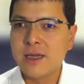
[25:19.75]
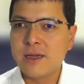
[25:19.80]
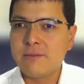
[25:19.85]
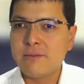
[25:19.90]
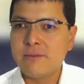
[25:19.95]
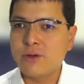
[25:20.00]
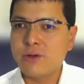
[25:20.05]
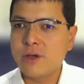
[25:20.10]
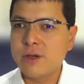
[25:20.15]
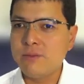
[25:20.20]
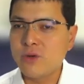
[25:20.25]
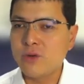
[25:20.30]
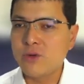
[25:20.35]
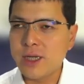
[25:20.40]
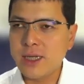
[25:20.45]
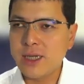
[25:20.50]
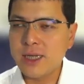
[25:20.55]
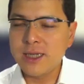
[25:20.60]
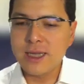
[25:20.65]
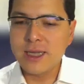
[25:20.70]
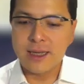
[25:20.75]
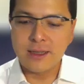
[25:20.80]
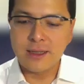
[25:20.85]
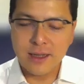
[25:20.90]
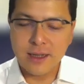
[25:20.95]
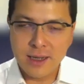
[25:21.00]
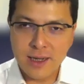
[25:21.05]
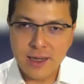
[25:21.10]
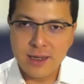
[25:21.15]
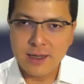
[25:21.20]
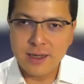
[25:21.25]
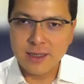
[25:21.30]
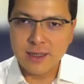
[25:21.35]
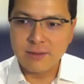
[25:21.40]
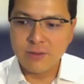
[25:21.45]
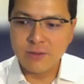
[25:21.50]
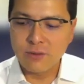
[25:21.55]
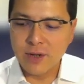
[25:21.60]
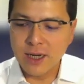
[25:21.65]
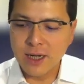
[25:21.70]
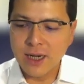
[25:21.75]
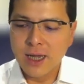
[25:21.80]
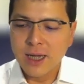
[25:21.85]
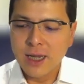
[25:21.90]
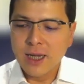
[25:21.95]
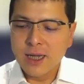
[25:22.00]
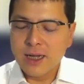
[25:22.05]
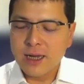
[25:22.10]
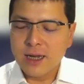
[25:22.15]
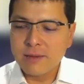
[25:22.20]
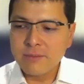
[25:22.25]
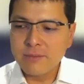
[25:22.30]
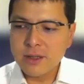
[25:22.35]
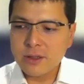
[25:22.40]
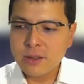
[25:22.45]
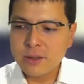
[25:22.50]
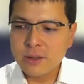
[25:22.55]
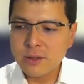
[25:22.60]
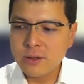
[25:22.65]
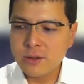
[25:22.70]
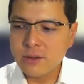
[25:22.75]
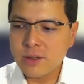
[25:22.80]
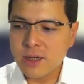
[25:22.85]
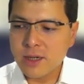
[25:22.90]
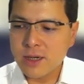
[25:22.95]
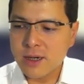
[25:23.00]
between Muhyiddin and the king, number one. Number two,